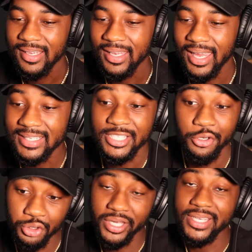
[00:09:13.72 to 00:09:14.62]
until
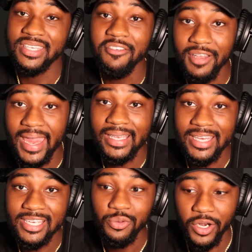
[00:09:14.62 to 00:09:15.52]
you get stuff like
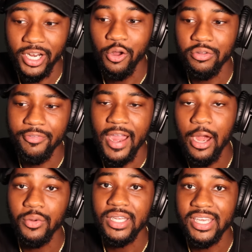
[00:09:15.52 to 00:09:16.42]
this where it goes
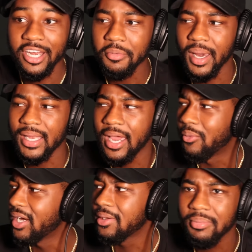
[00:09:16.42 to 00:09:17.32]
viral and then everybody like
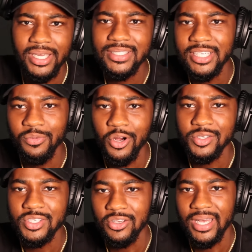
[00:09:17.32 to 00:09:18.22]
what the BET
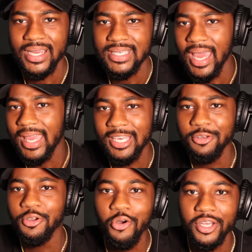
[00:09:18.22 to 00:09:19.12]
Awards on last night and then you
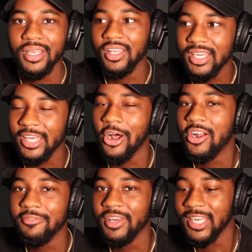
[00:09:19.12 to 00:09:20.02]
go and look at all
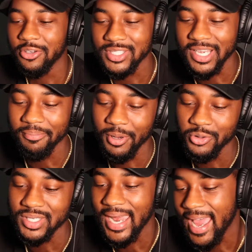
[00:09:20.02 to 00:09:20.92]
the videos they didn't
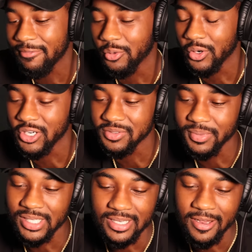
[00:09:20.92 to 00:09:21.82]
post posted afterwards
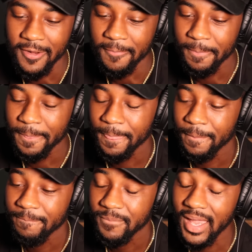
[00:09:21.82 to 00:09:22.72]
but
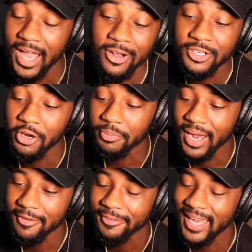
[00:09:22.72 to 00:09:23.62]
I don't know
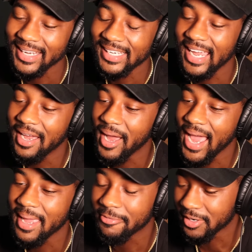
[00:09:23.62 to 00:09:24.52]
bro I feel like the damn
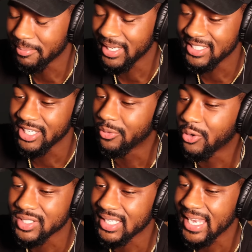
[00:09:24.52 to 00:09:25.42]
hype for the BET
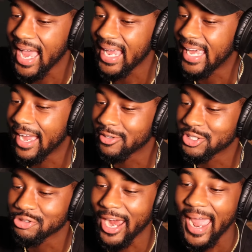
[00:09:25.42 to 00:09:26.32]
Awards and died down
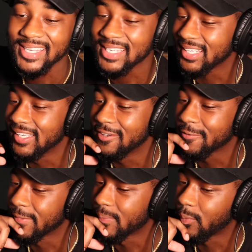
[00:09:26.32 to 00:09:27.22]
drastically
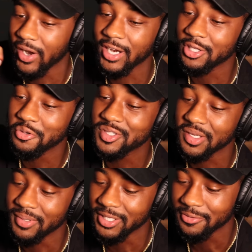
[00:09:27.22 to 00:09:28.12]
from where it used to
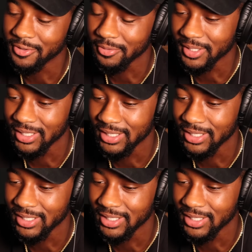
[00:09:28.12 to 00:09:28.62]
be you feel me